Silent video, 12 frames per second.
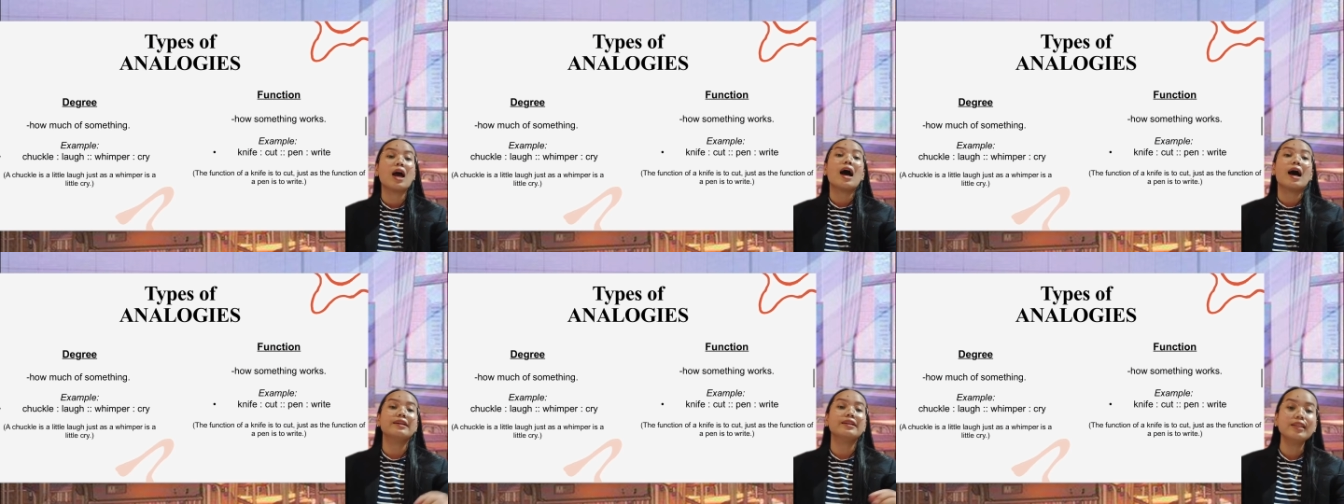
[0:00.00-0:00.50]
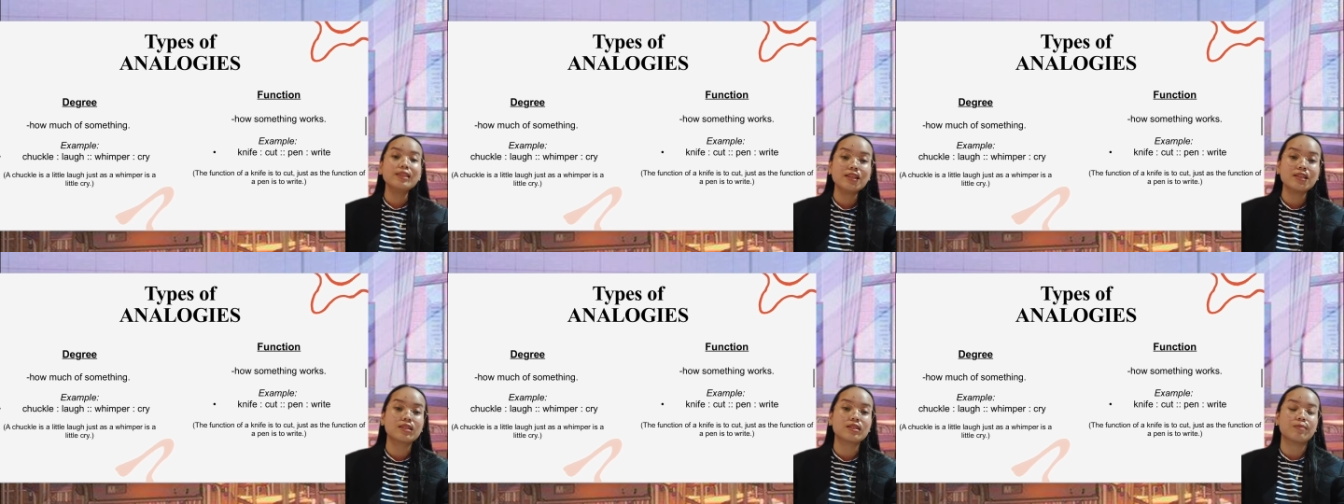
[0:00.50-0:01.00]
And it
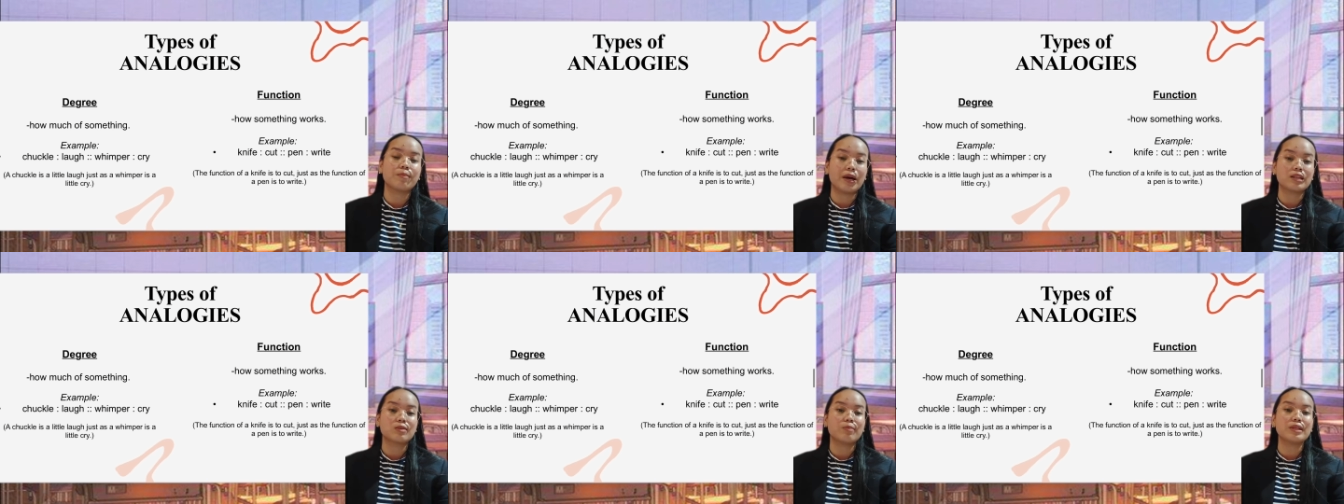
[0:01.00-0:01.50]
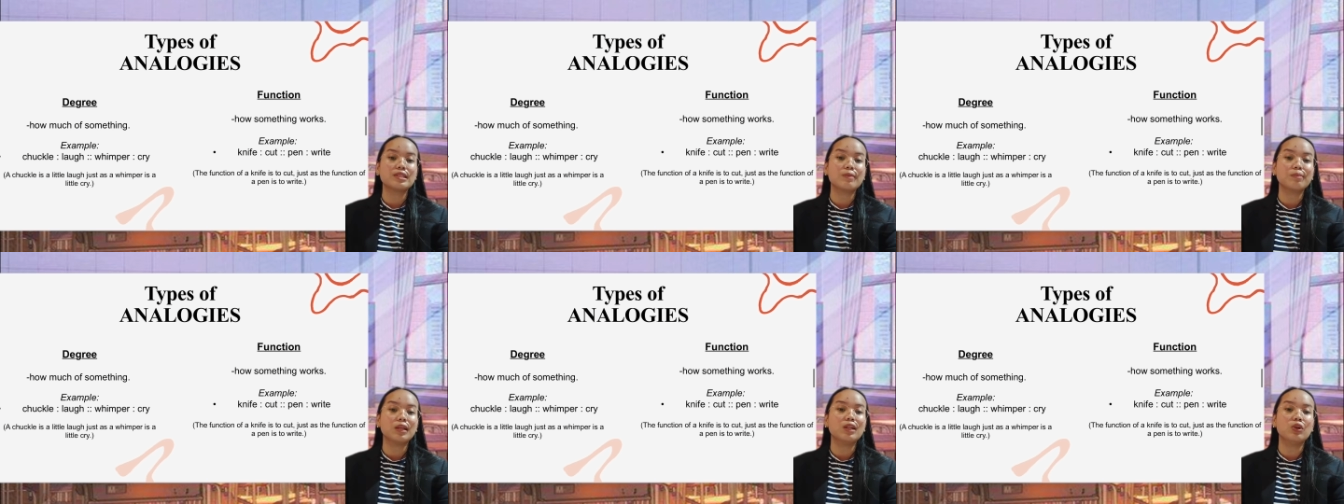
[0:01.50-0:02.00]
is best by
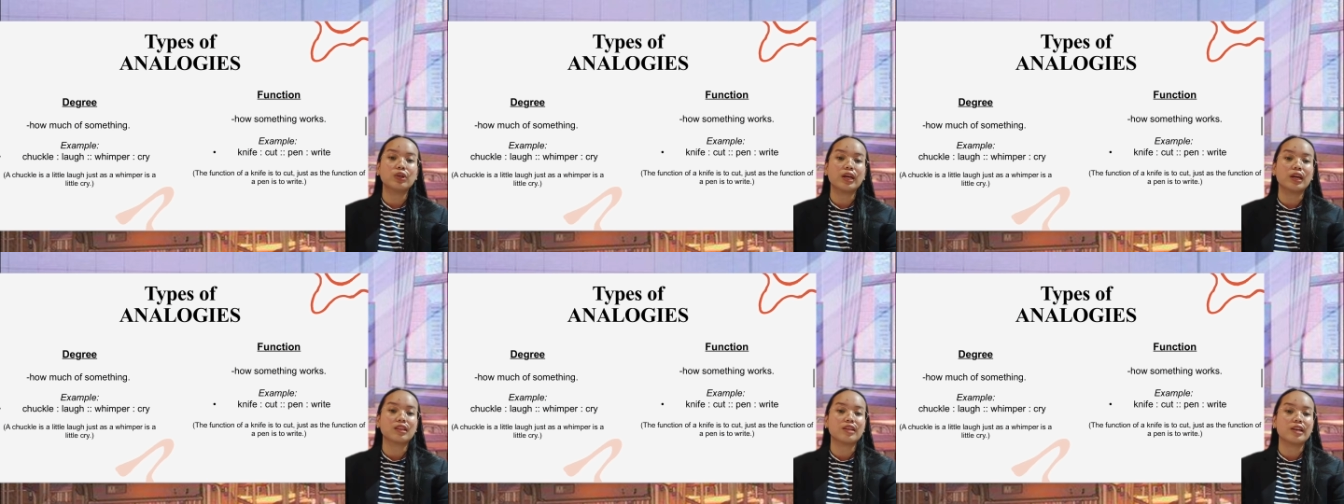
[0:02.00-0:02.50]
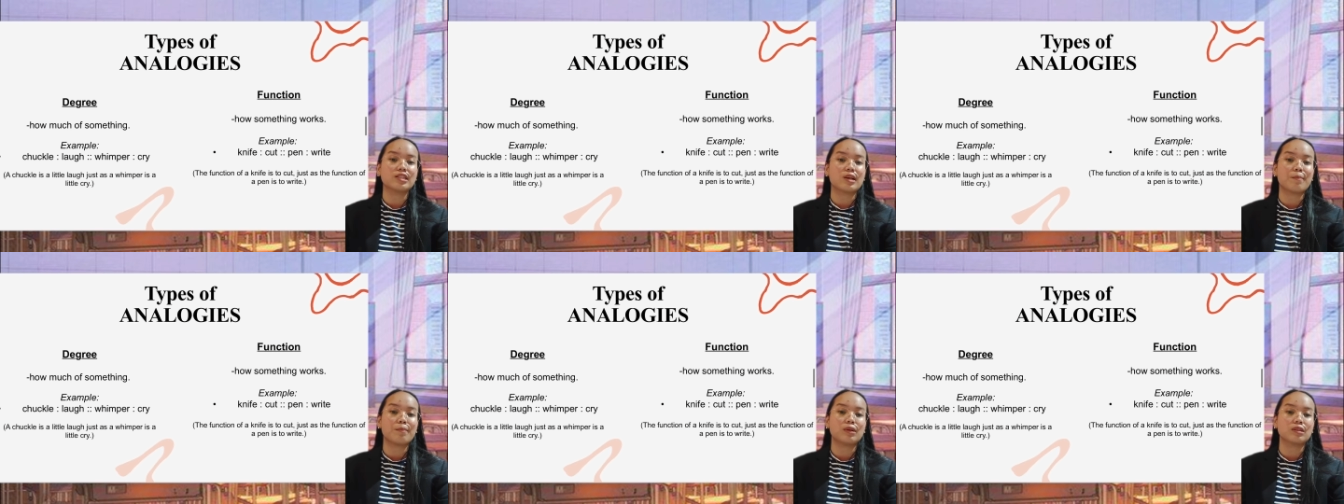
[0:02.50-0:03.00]
simply looking at the
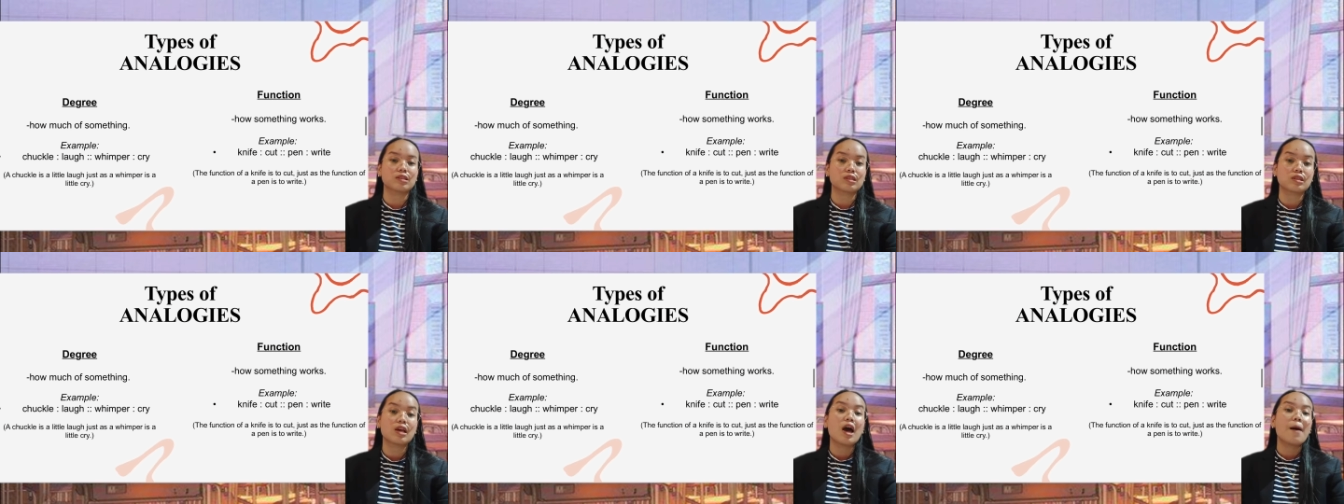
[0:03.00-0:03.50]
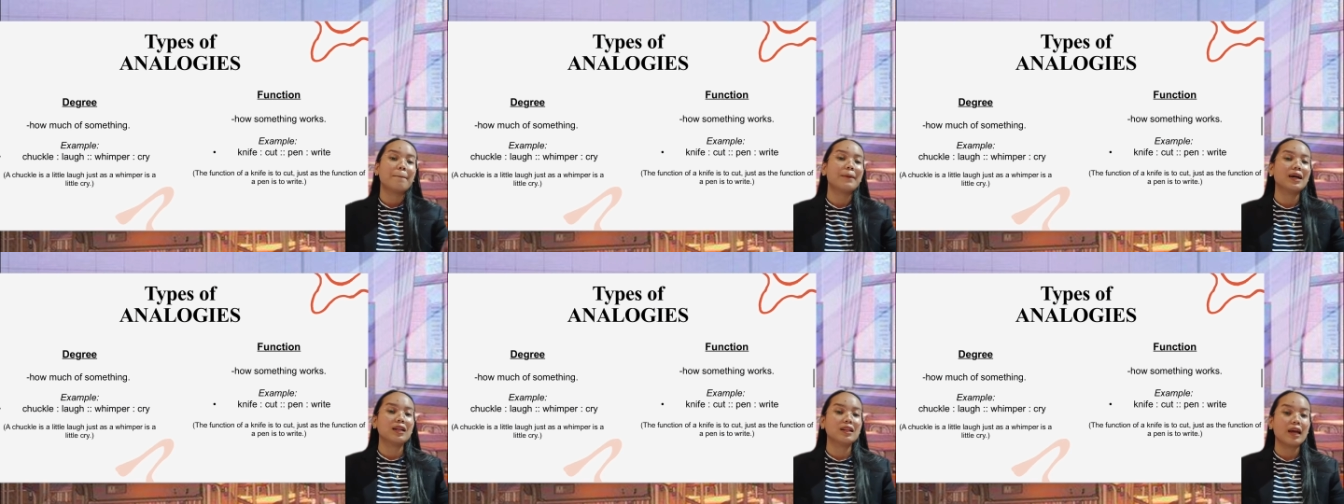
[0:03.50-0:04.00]
examples. But
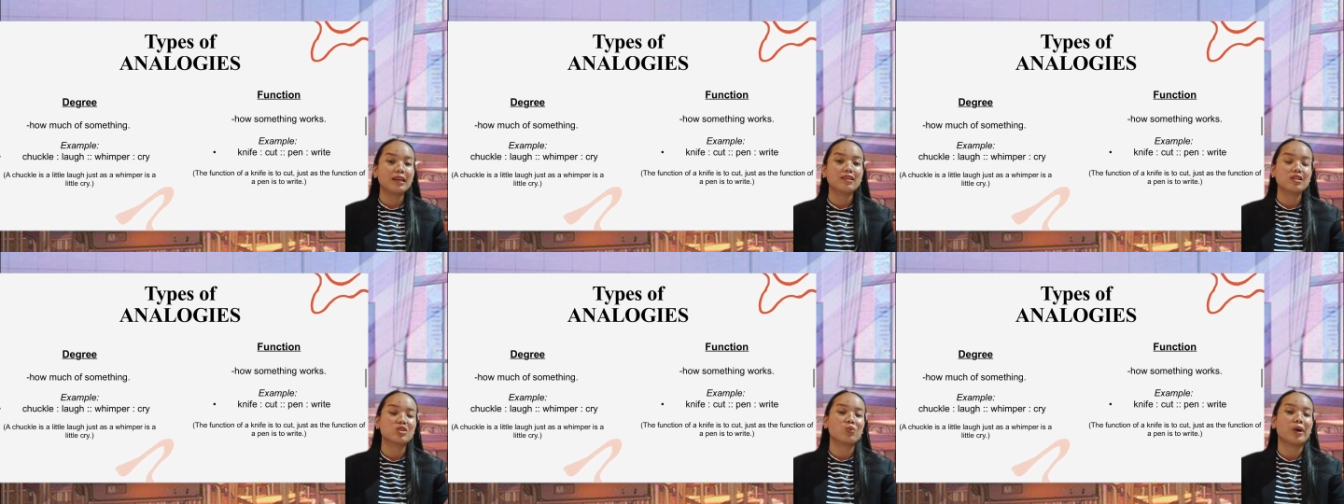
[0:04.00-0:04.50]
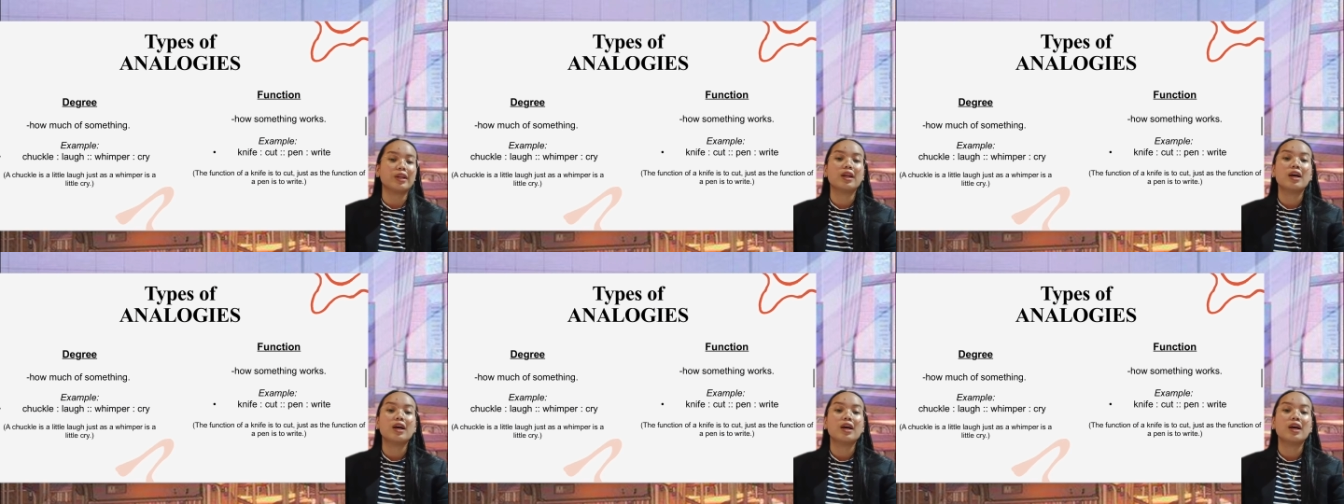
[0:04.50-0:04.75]
like this one,